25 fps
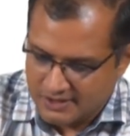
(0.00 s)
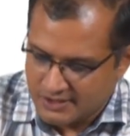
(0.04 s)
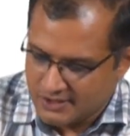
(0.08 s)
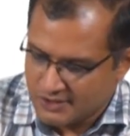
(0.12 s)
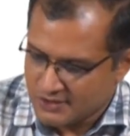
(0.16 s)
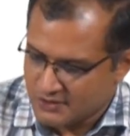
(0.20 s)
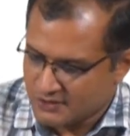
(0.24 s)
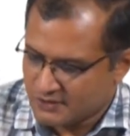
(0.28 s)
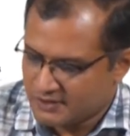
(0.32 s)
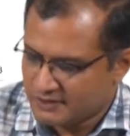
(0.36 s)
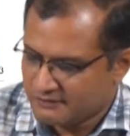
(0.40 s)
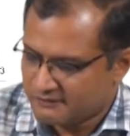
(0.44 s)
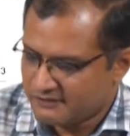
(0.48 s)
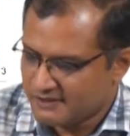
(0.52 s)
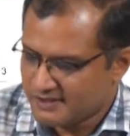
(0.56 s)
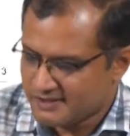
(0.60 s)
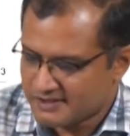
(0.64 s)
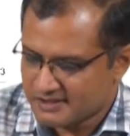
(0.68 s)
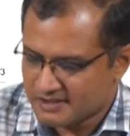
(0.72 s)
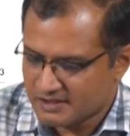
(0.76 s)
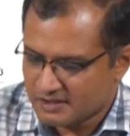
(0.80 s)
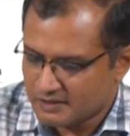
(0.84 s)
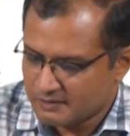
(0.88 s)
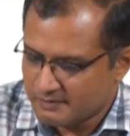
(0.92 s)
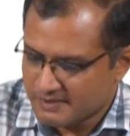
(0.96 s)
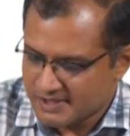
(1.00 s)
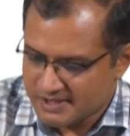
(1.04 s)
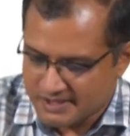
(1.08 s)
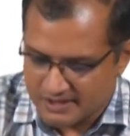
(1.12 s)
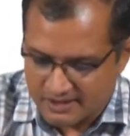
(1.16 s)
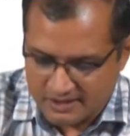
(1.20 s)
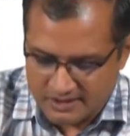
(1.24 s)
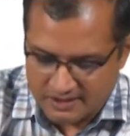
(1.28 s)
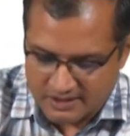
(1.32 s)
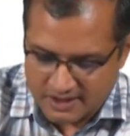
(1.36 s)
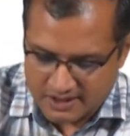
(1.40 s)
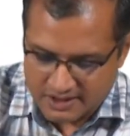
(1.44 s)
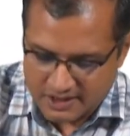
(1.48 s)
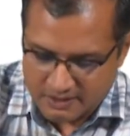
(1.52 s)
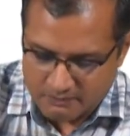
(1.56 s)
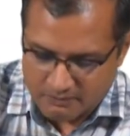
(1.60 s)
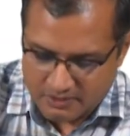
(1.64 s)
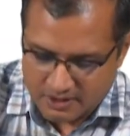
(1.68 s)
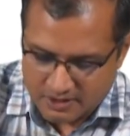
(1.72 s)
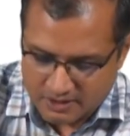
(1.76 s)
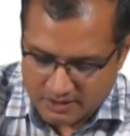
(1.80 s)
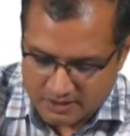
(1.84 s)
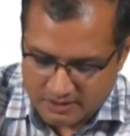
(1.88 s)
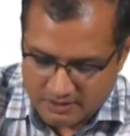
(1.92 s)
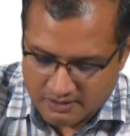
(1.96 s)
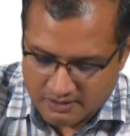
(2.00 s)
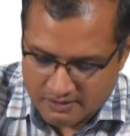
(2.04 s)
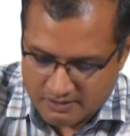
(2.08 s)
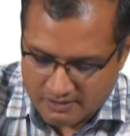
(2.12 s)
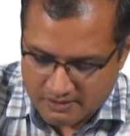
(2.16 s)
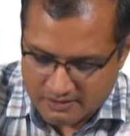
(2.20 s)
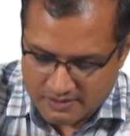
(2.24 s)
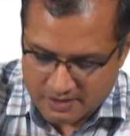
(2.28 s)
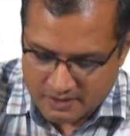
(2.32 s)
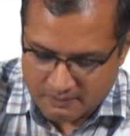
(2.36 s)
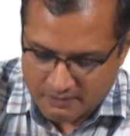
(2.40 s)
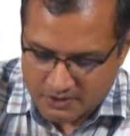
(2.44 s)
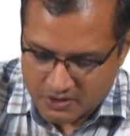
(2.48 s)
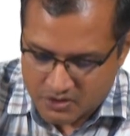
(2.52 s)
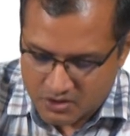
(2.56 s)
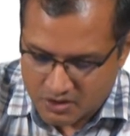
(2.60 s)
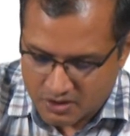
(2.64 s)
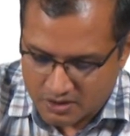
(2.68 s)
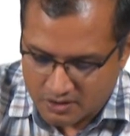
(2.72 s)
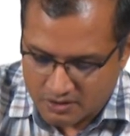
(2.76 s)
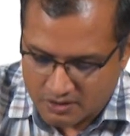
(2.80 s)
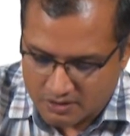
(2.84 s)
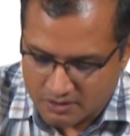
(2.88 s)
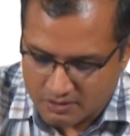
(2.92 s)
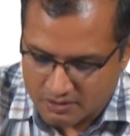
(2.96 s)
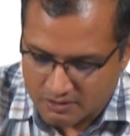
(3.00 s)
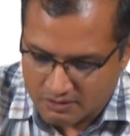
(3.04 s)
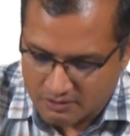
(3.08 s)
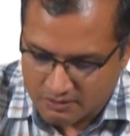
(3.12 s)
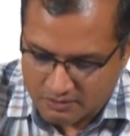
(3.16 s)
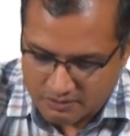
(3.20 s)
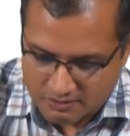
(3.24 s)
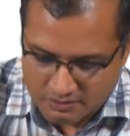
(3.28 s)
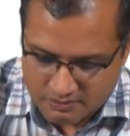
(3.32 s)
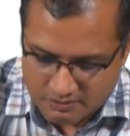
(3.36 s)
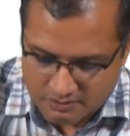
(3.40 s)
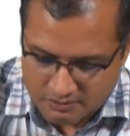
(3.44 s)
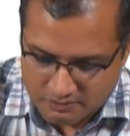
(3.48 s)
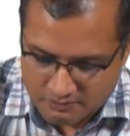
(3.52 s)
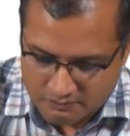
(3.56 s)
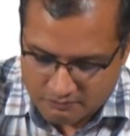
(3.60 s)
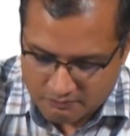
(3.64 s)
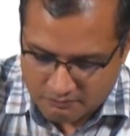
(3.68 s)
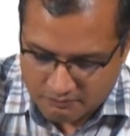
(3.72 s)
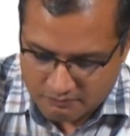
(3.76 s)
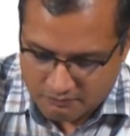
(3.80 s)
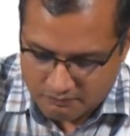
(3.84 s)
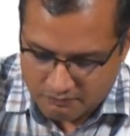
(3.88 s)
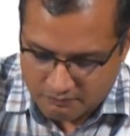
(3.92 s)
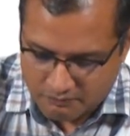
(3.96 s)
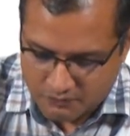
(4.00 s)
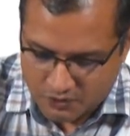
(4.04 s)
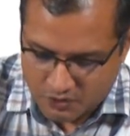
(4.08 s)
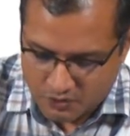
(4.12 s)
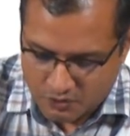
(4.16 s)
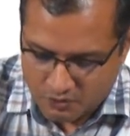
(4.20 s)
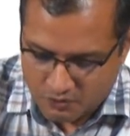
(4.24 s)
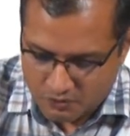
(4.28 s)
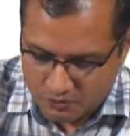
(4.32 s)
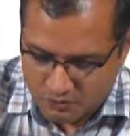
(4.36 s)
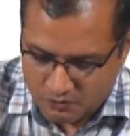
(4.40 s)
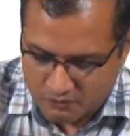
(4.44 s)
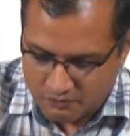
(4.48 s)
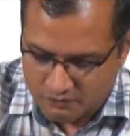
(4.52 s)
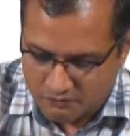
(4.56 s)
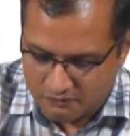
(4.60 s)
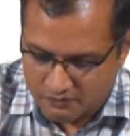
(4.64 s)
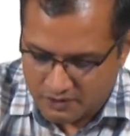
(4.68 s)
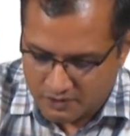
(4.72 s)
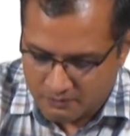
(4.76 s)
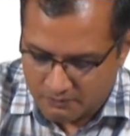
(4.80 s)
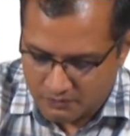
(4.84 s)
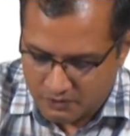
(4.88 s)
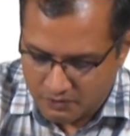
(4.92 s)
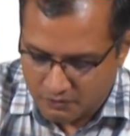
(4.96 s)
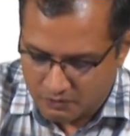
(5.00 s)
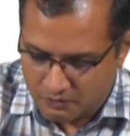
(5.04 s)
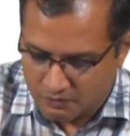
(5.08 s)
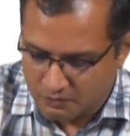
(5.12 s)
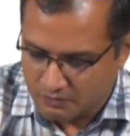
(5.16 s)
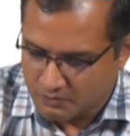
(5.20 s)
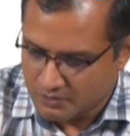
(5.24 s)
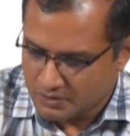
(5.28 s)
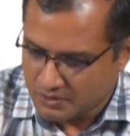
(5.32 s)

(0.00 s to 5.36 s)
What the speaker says: So, the first term is nothing but summation mu v mu,